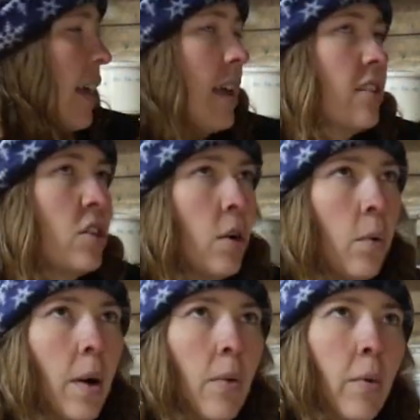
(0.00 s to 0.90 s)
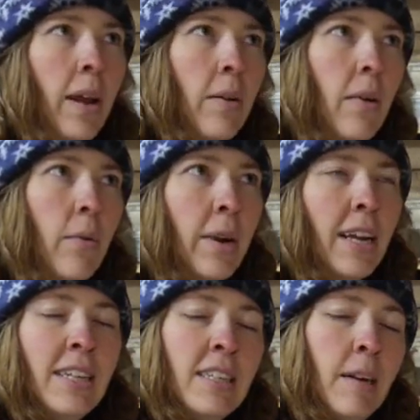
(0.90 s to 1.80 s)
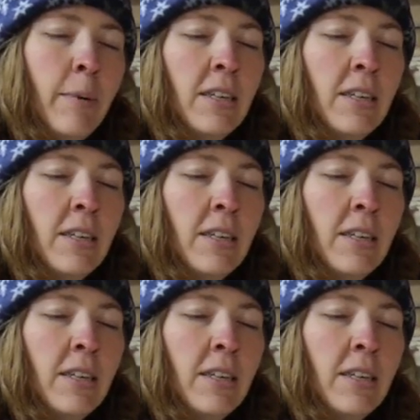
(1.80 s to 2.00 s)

so what I, what I ended up,